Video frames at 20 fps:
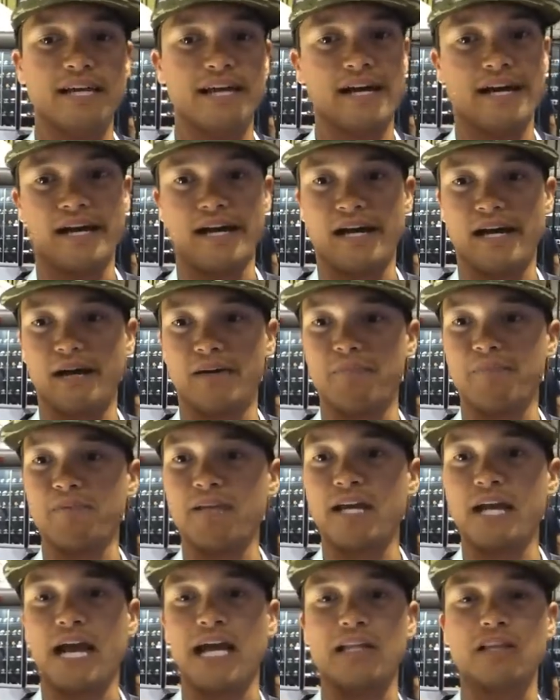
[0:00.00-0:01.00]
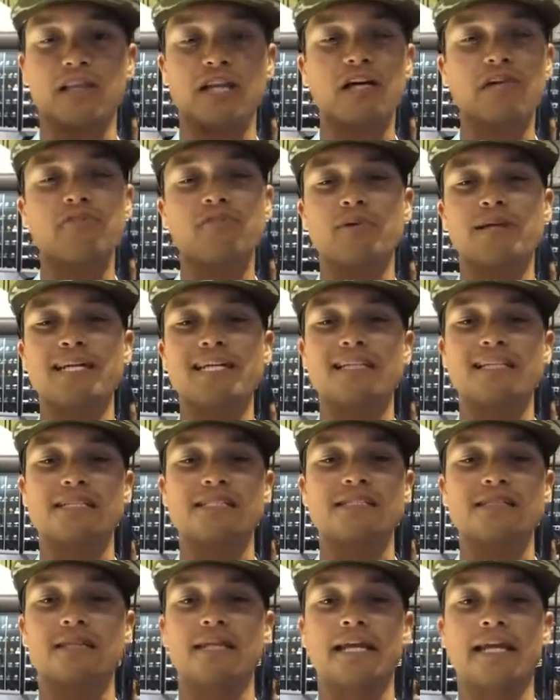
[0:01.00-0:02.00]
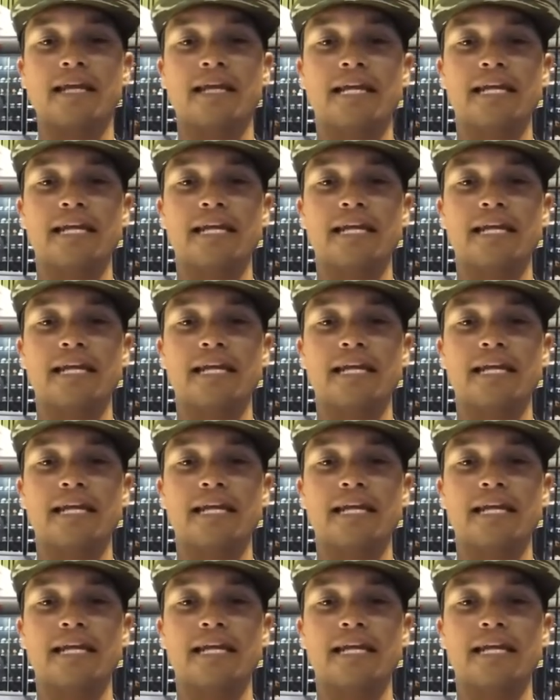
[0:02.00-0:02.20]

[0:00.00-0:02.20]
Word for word: Um, I love rigging this thing